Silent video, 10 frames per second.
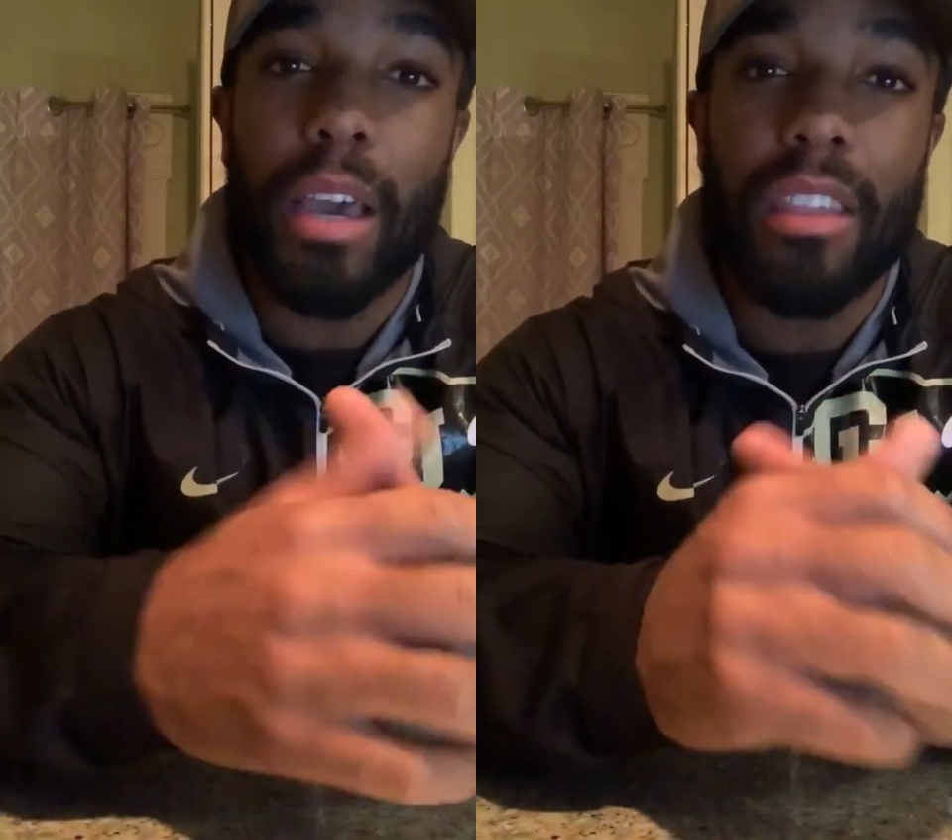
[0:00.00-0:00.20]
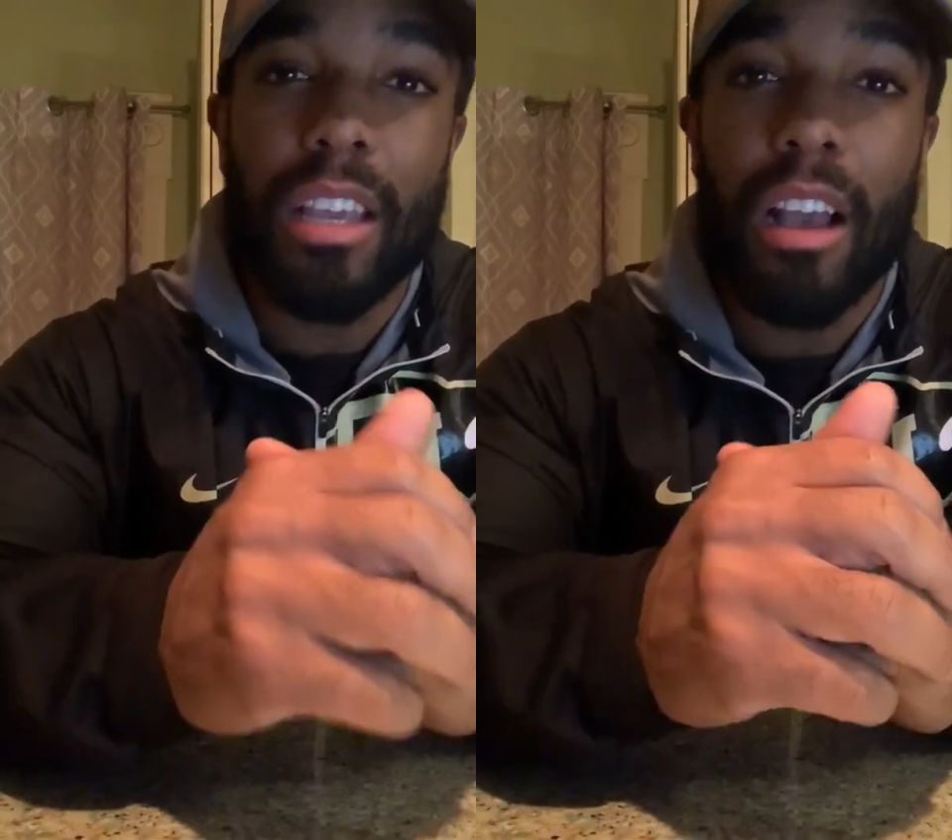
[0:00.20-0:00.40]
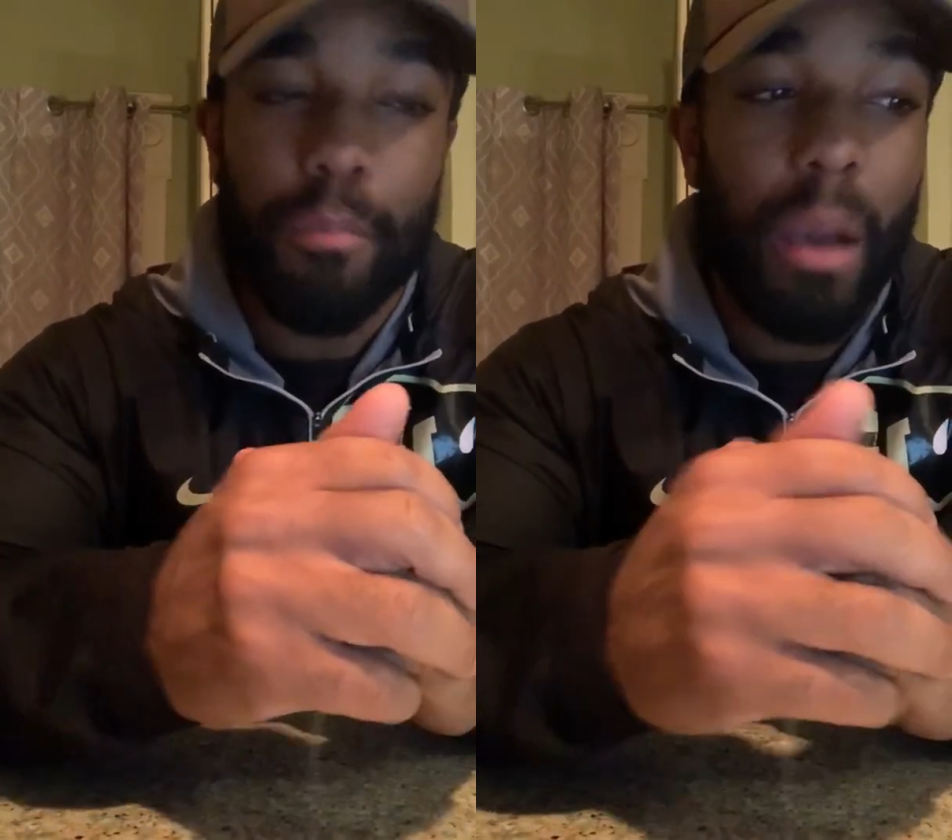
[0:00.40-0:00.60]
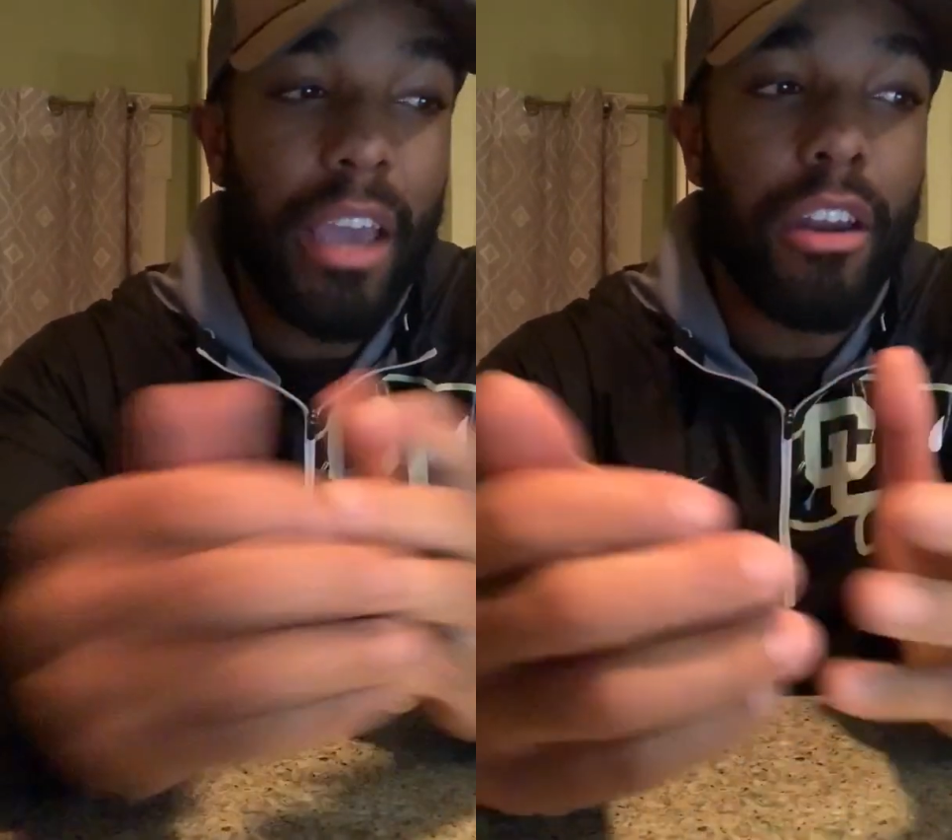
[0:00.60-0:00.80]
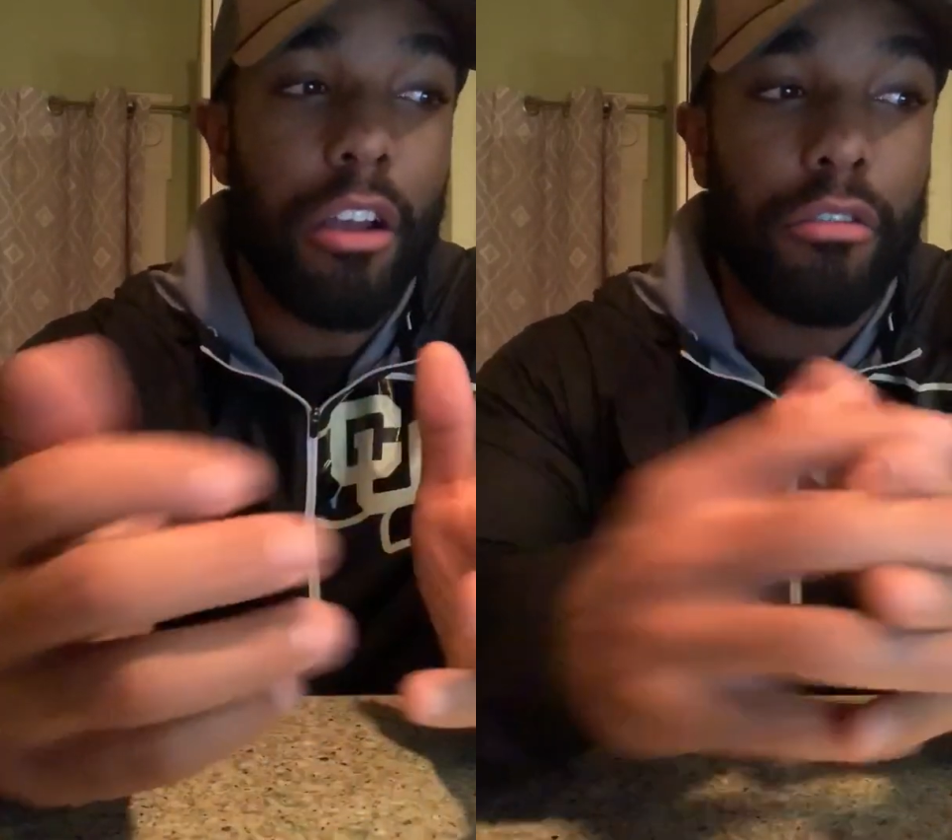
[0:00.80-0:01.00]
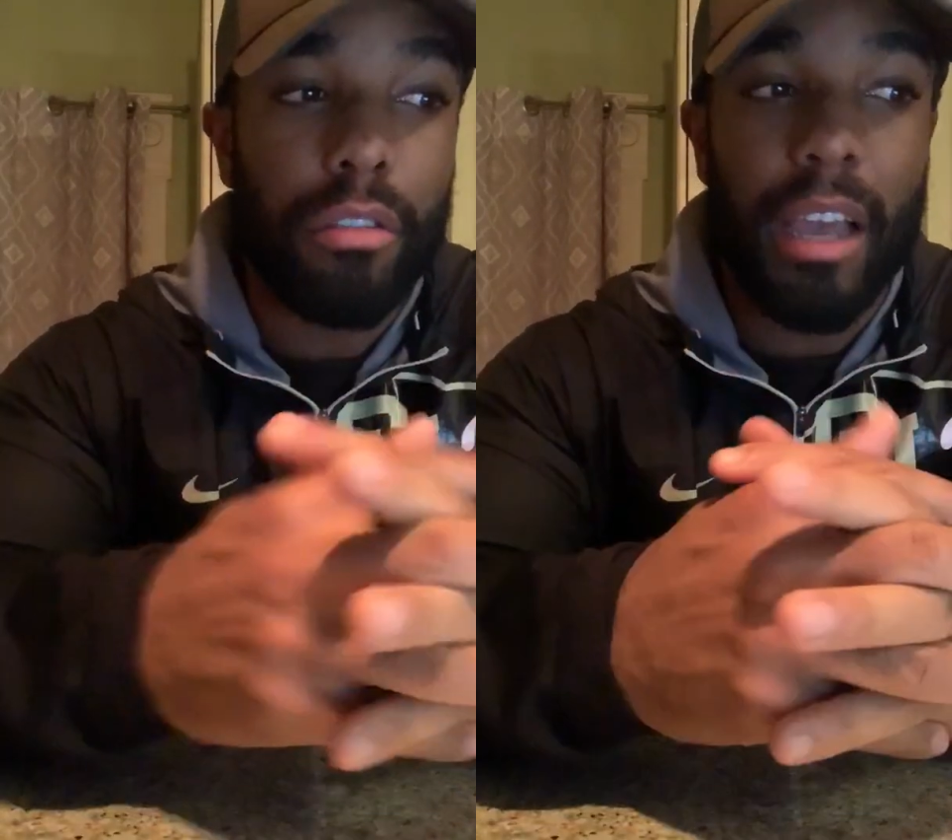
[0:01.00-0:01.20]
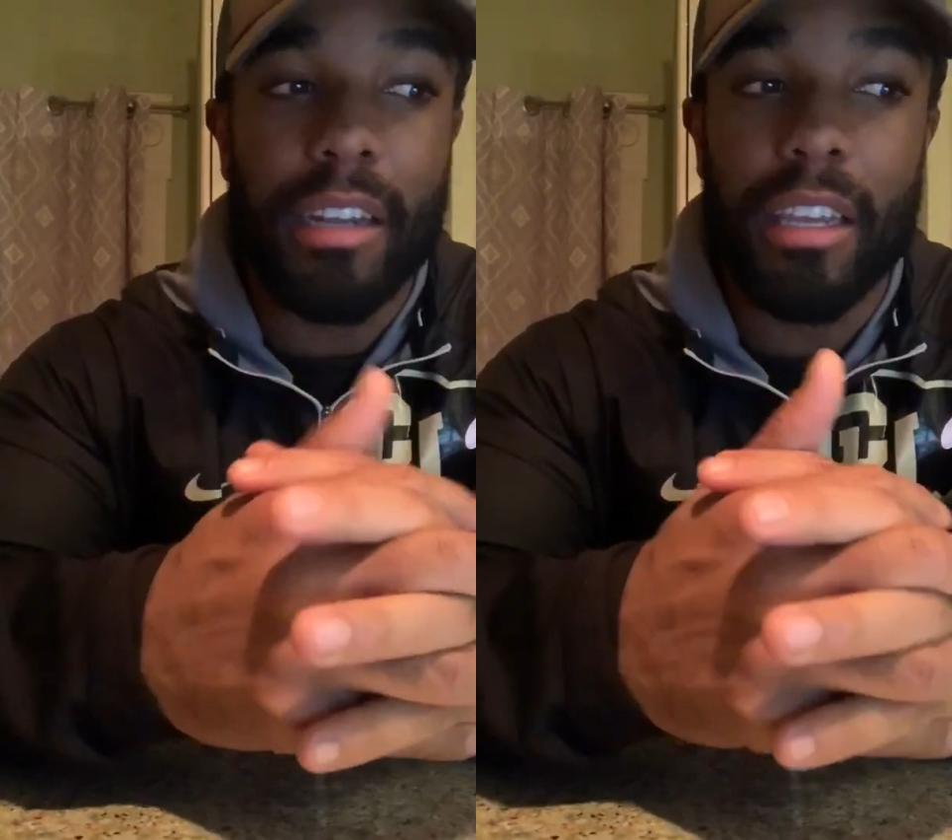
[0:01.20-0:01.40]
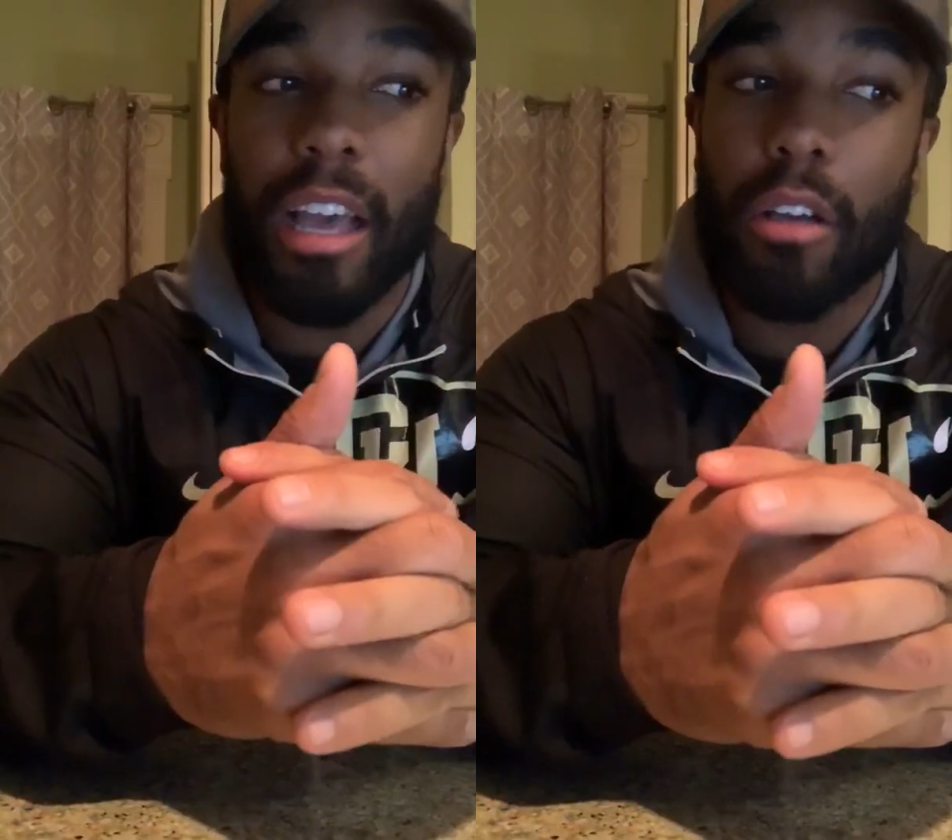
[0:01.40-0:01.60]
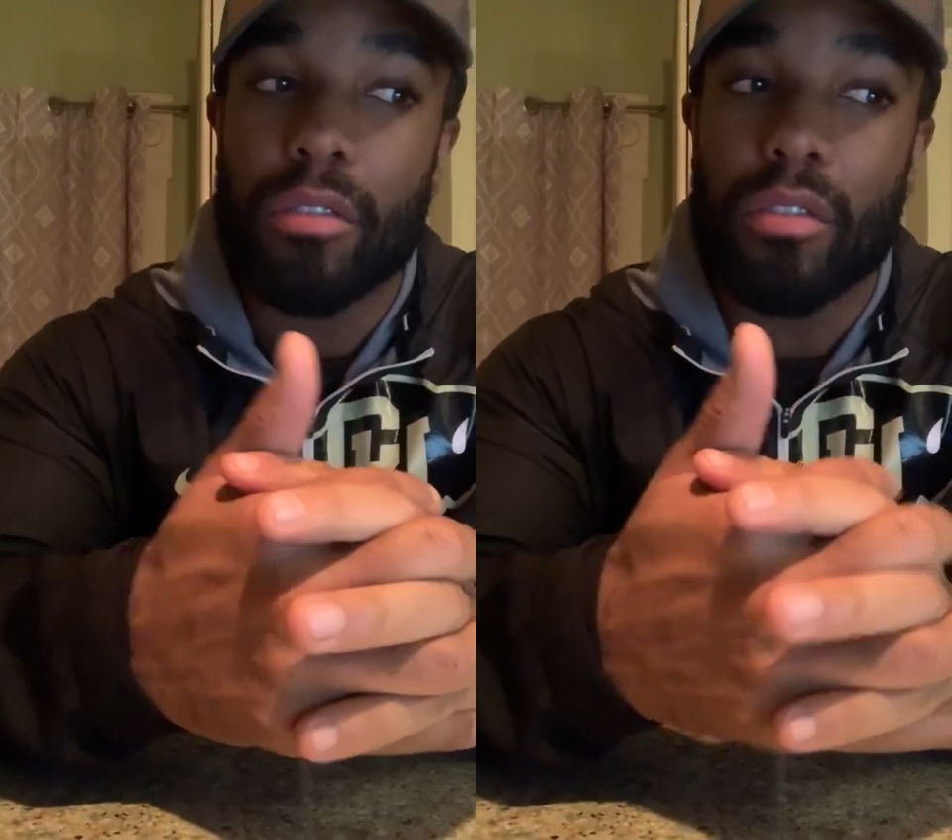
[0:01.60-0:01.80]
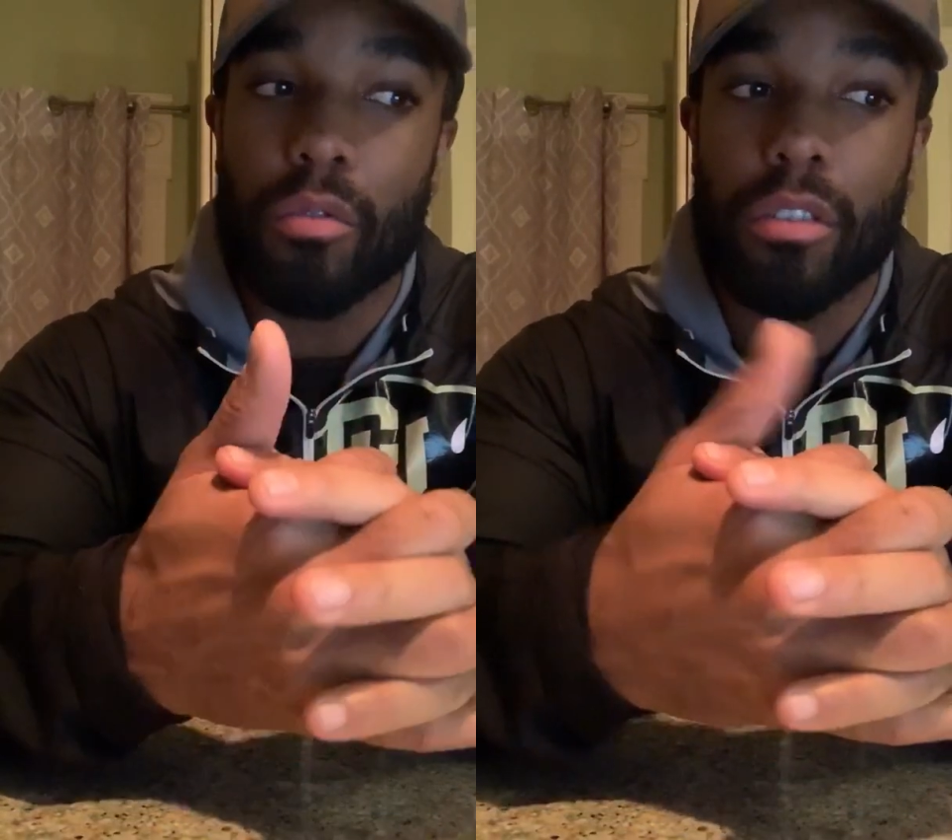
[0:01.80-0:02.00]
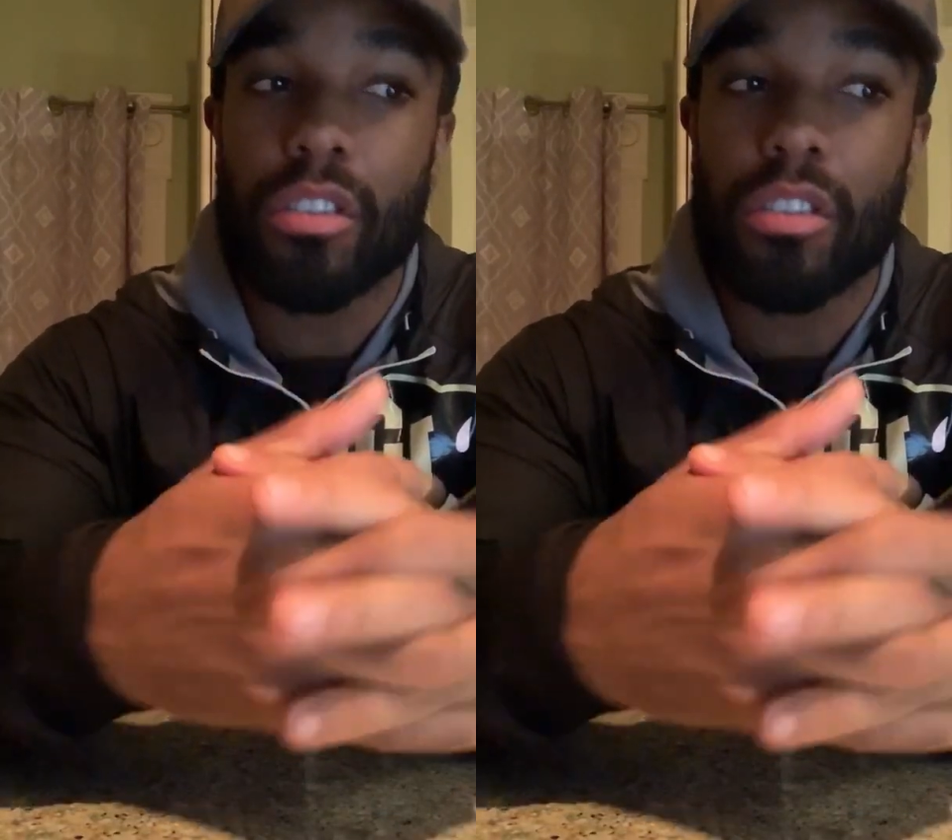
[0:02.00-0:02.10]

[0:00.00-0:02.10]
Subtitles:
an underlying health disorder,